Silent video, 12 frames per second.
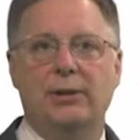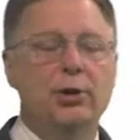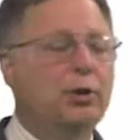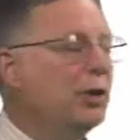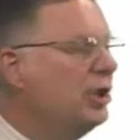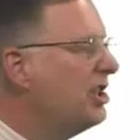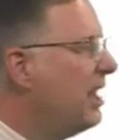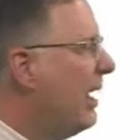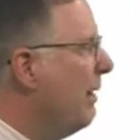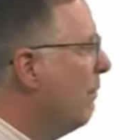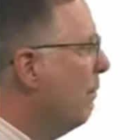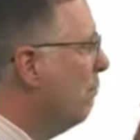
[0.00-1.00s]
You can
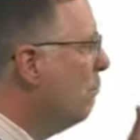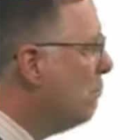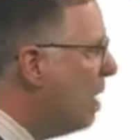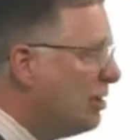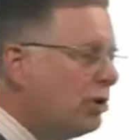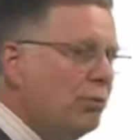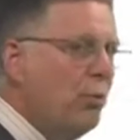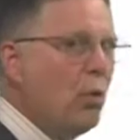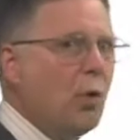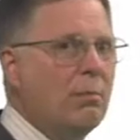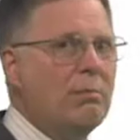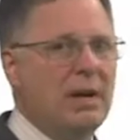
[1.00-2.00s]
save much
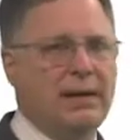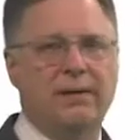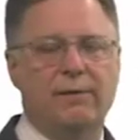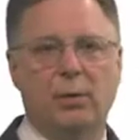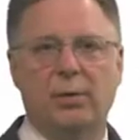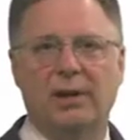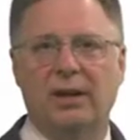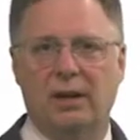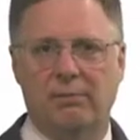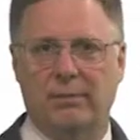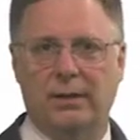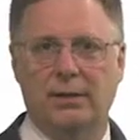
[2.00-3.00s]
more money for the
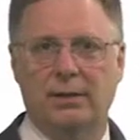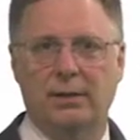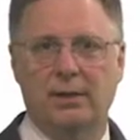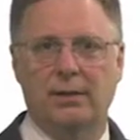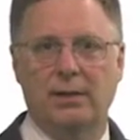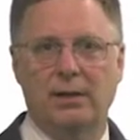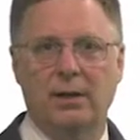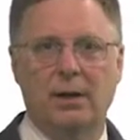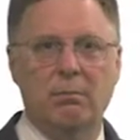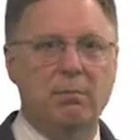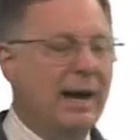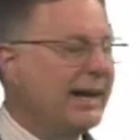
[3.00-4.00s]
government
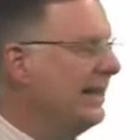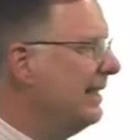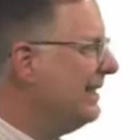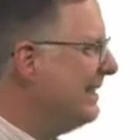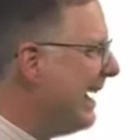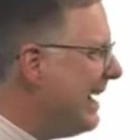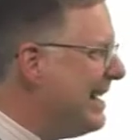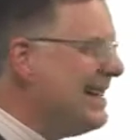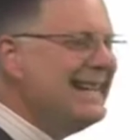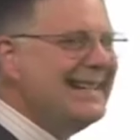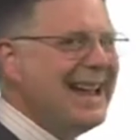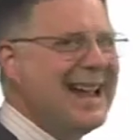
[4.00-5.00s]
by the day
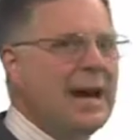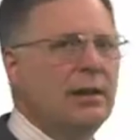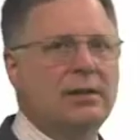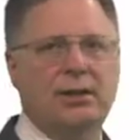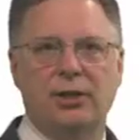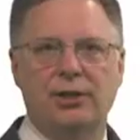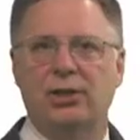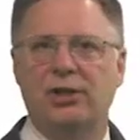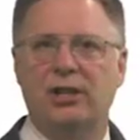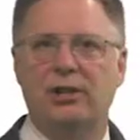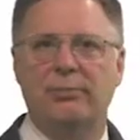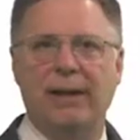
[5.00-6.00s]
in, day out decisions
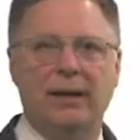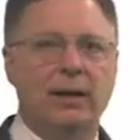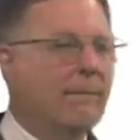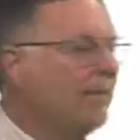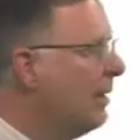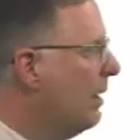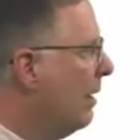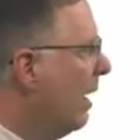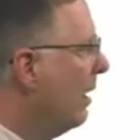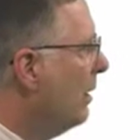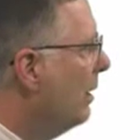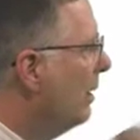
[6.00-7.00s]
that you make.
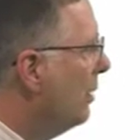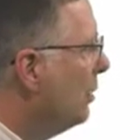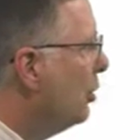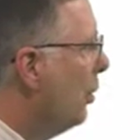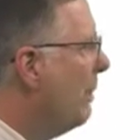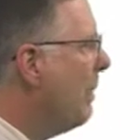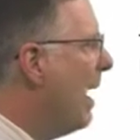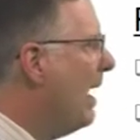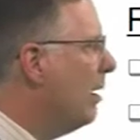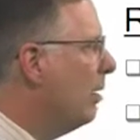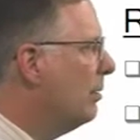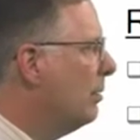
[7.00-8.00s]
Do we buy
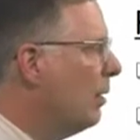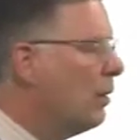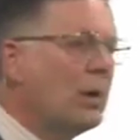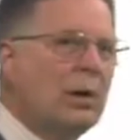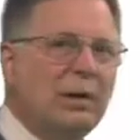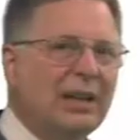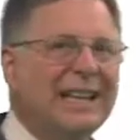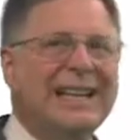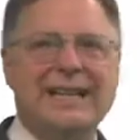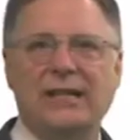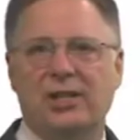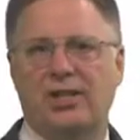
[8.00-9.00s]
or
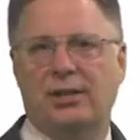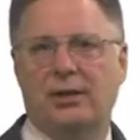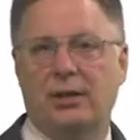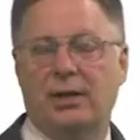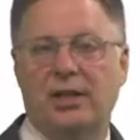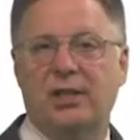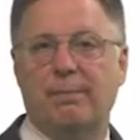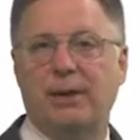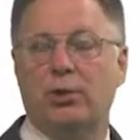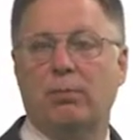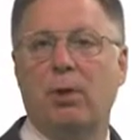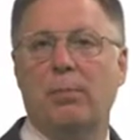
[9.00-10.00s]
lease a
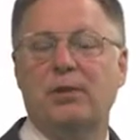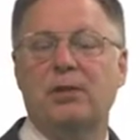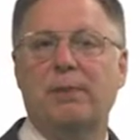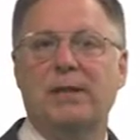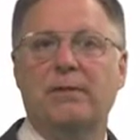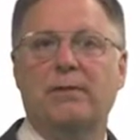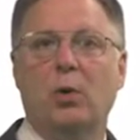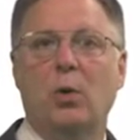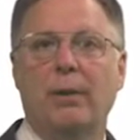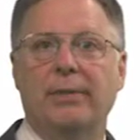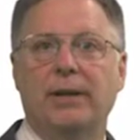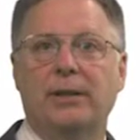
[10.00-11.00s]
special purpose piece of
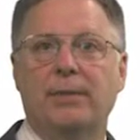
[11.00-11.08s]
equipment?